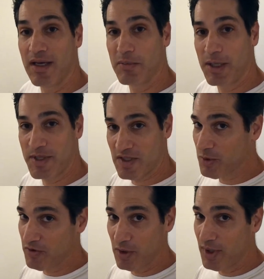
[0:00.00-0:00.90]
And maybe some
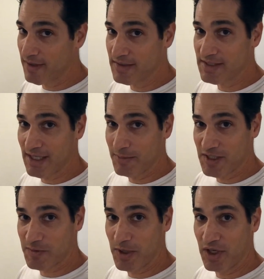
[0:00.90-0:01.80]
of you have the same
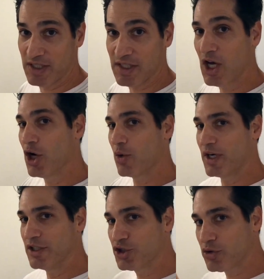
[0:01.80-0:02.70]
experience
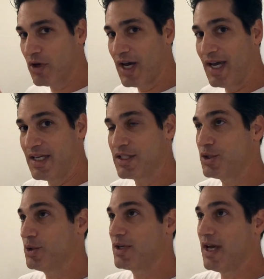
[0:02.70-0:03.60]
where you try
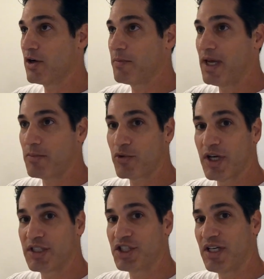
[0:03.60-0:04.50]
to get your
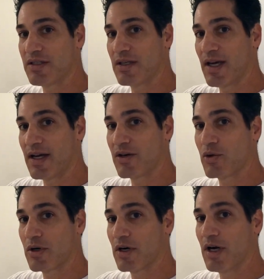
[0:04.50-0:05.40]
paintbrush into that
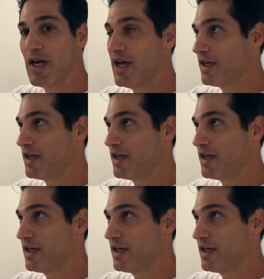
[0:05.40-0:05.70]
corner,